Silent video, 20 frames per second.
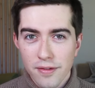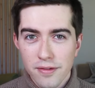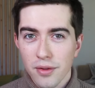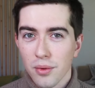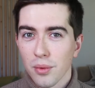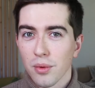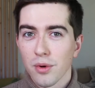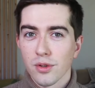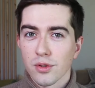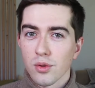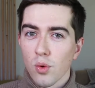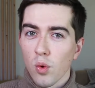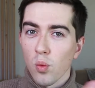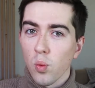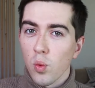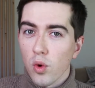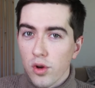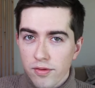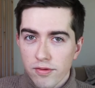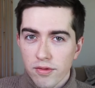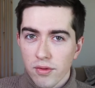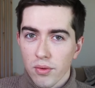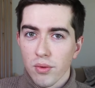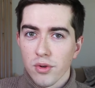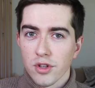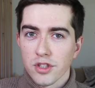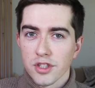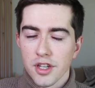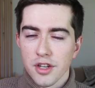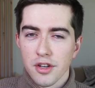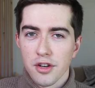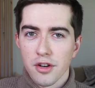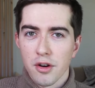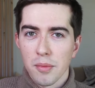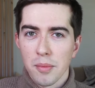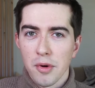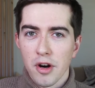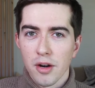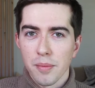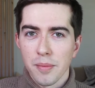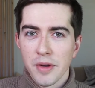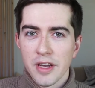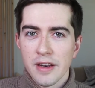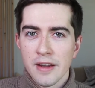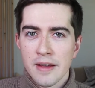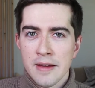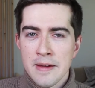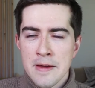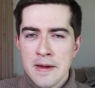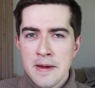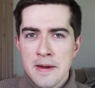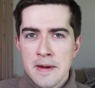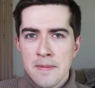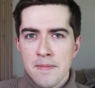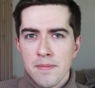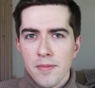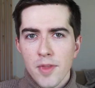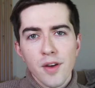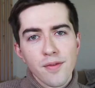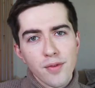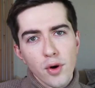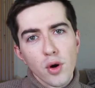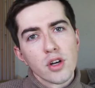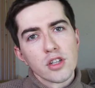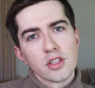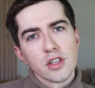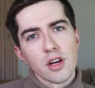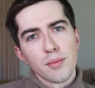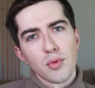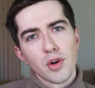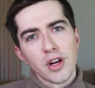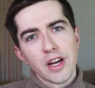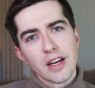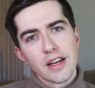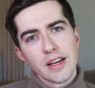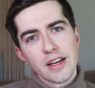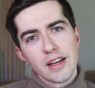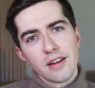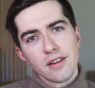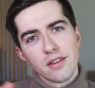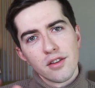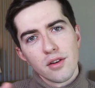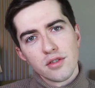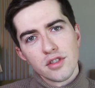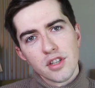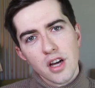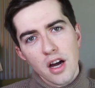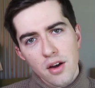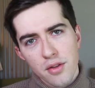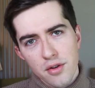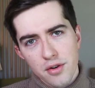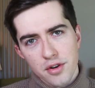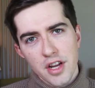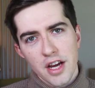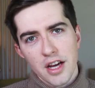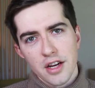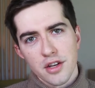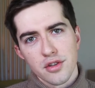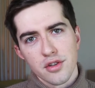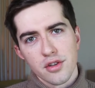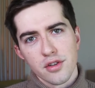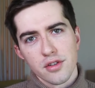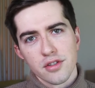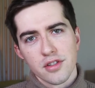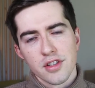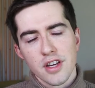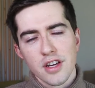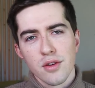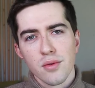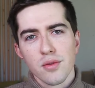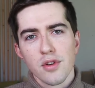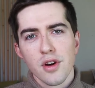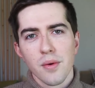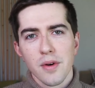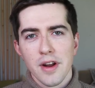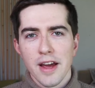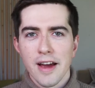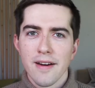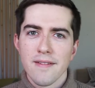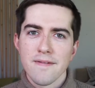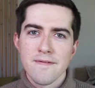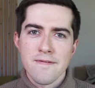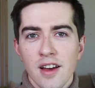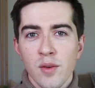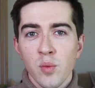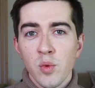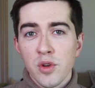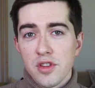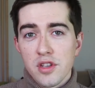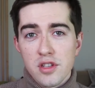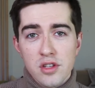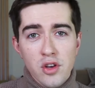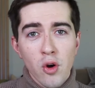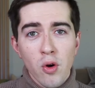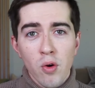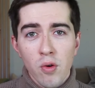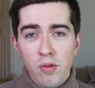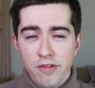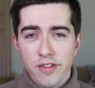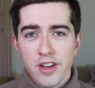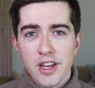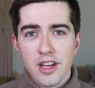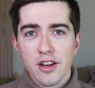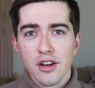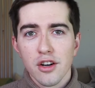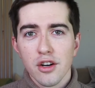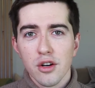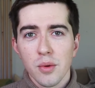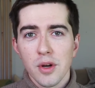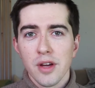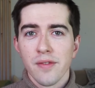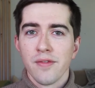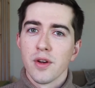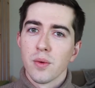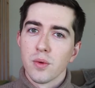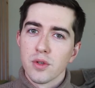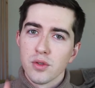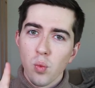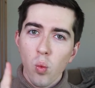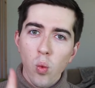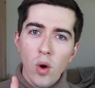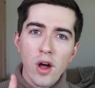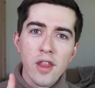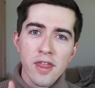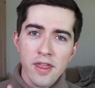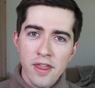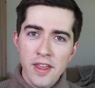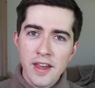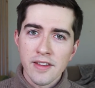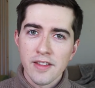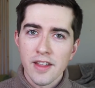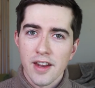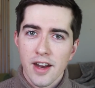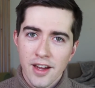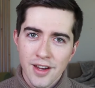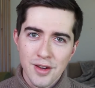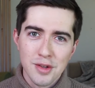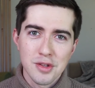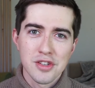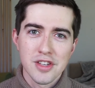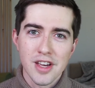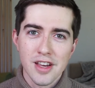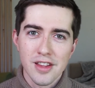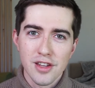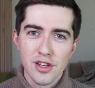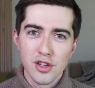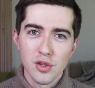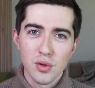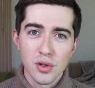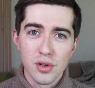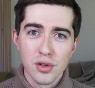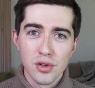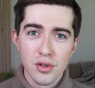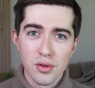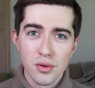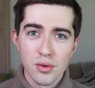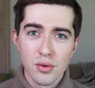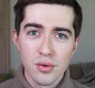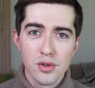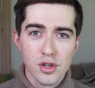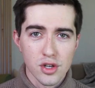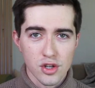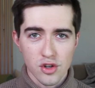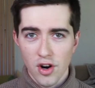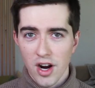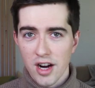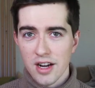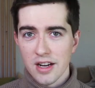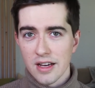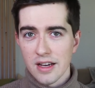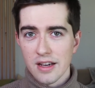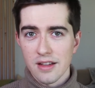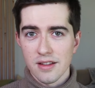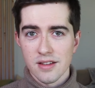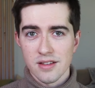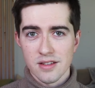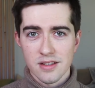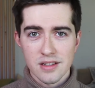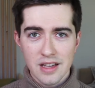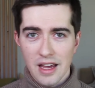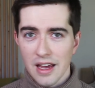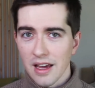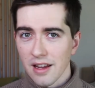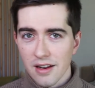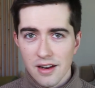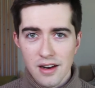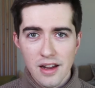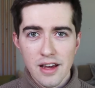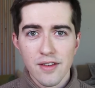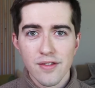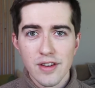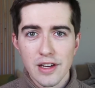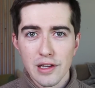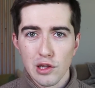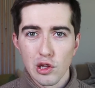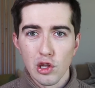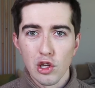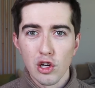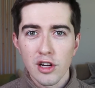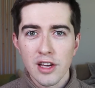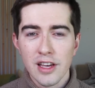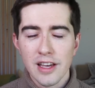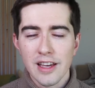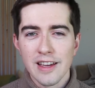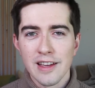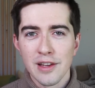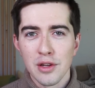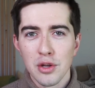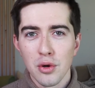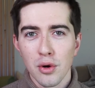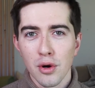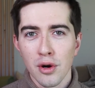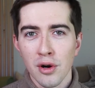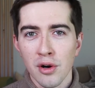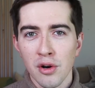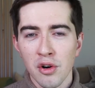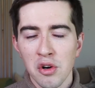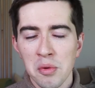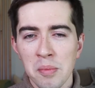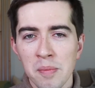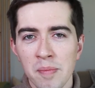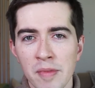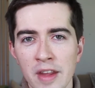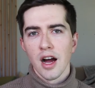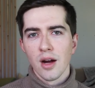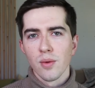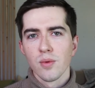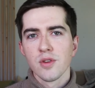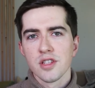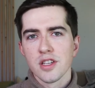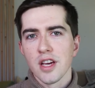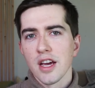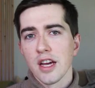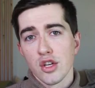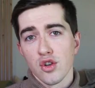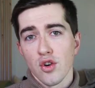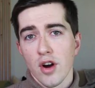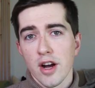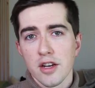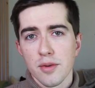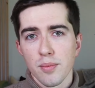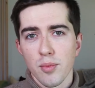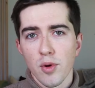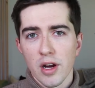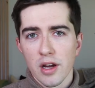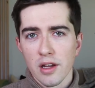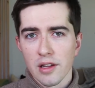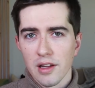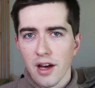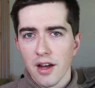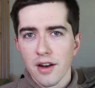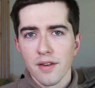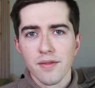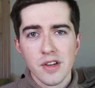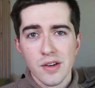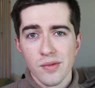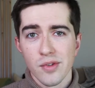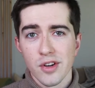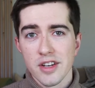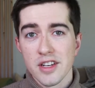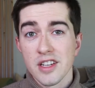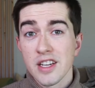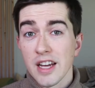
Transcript: floors or wood floors in your apartment, then focus on bringing in those other textures that you don't have. And with this whole video, if there was one thing that I could say that you could do to try to get the Scandinavian look in your home, I would say try to bring a lot of different